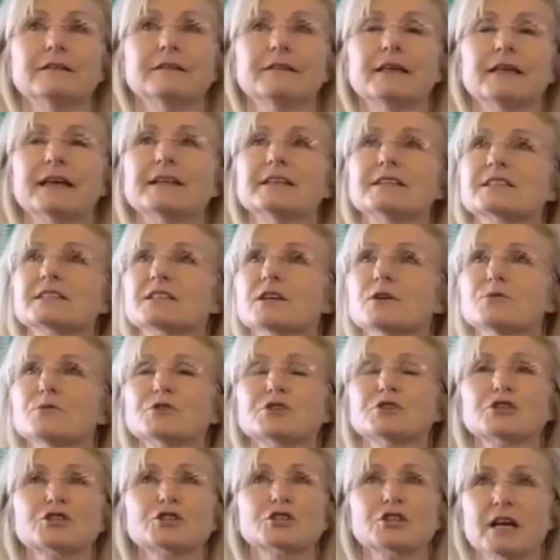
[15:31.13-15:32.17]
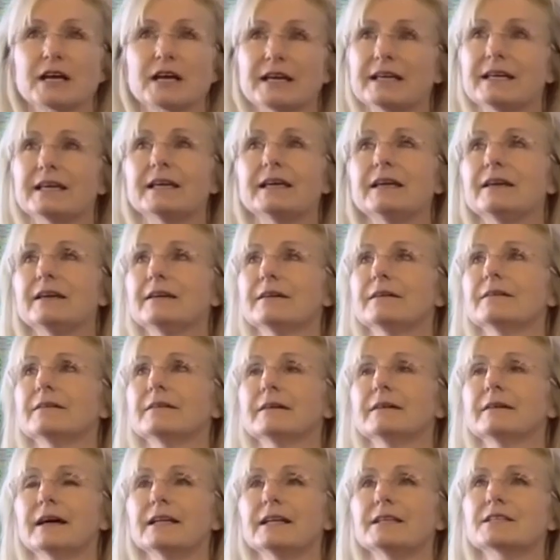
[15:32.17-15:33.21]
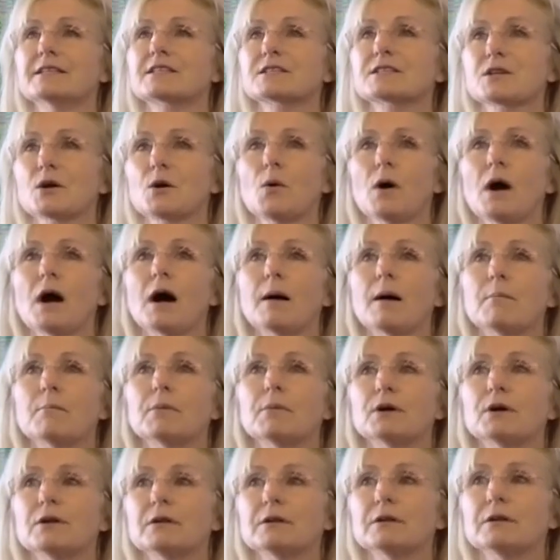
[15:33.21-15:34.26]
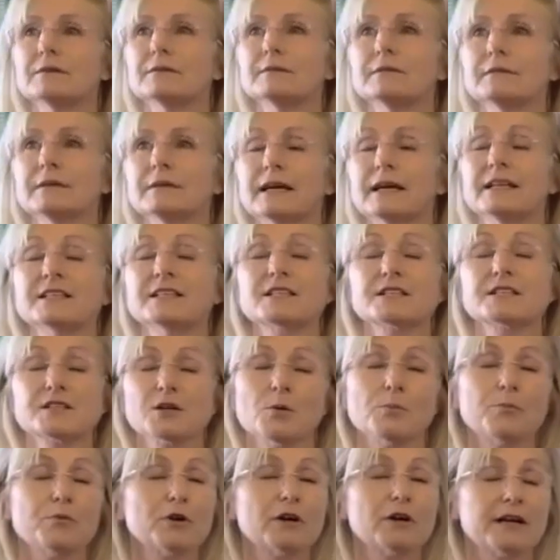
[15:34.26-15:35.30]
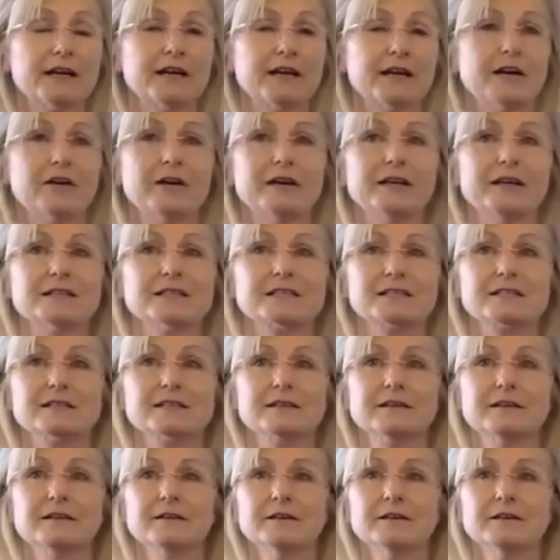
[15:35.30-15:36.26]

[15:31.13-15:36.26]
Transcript: that is so shaky and so humble and so precarious,